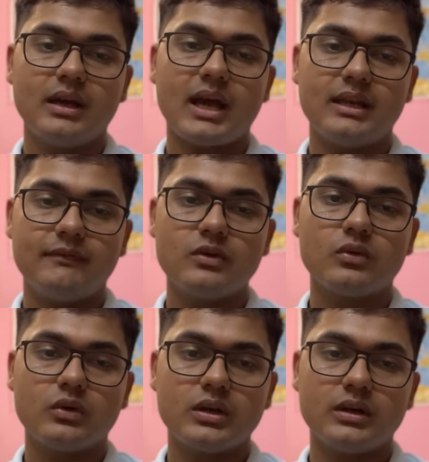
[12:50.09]
and if you
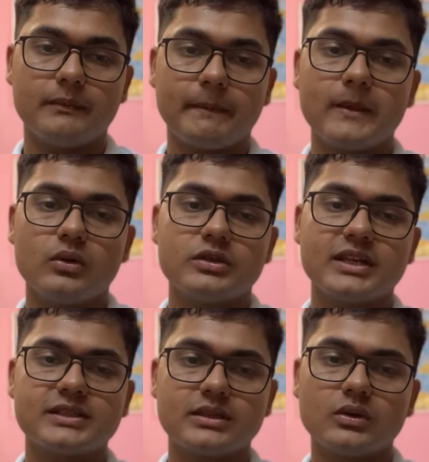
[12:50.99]
could
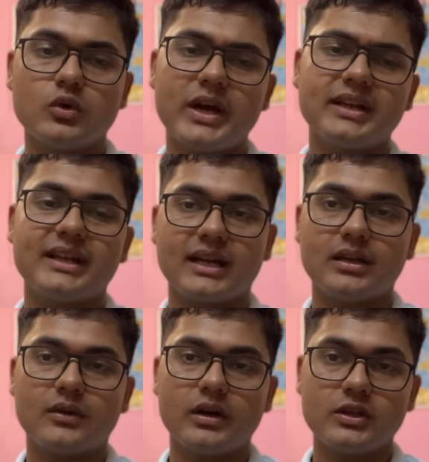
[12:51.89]
just go and connect the
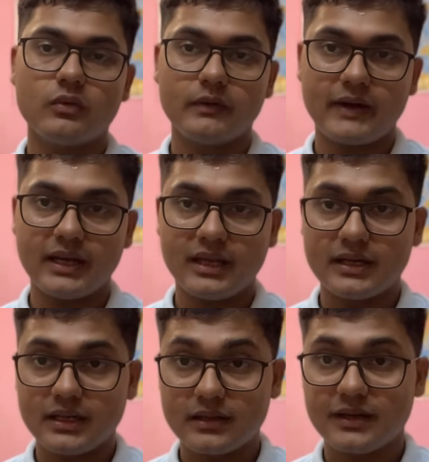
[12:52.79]
dots, you would find that
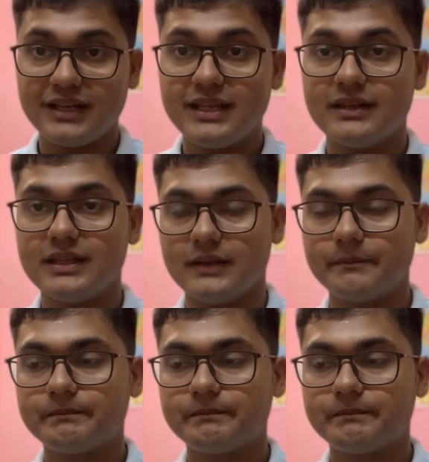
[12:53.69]
it is really easy.